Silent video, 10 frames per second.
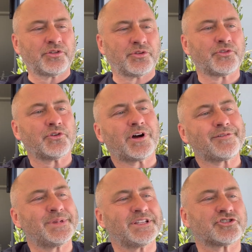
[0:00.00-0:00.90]
although
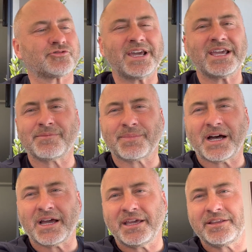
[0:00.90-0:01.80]
I've been trained
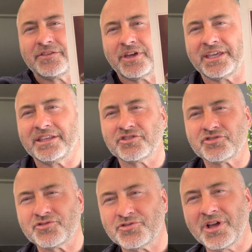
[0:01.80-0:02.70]
in the
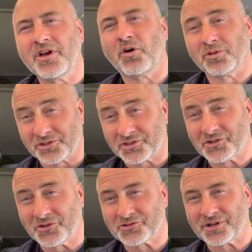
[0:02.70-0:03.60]
Hindu
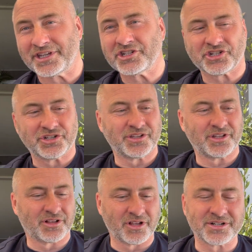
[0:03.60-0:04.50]
also tradition,
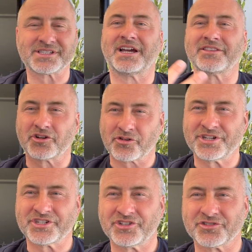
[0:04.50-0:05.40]
alongside the
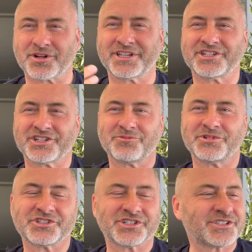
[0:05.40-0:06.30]
Christian tradition,
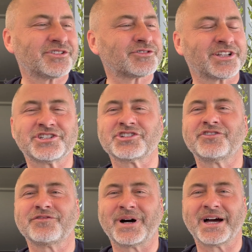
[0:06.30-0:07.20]
which is the tradition
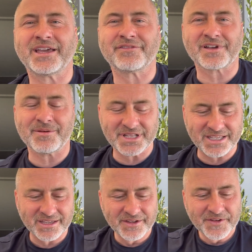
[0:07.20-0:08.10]
of my
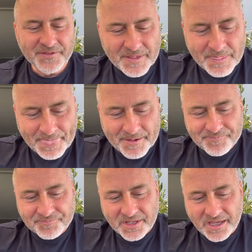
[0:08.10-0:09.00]
family,
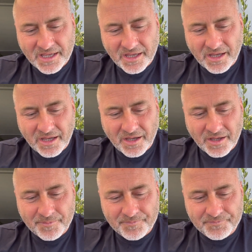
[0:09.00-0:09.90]

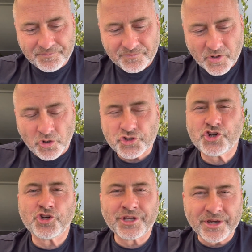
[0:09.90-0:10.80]
or
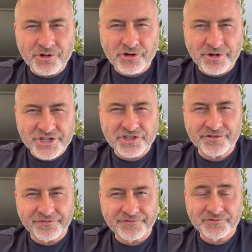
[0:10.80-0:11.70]

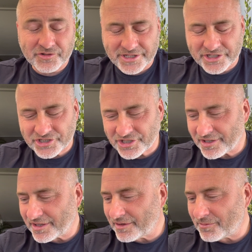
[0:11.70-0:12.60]
Judeo-Christian
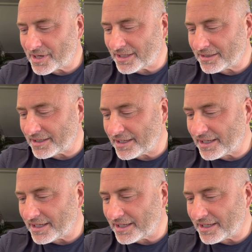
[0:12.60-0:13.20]
tradition, well,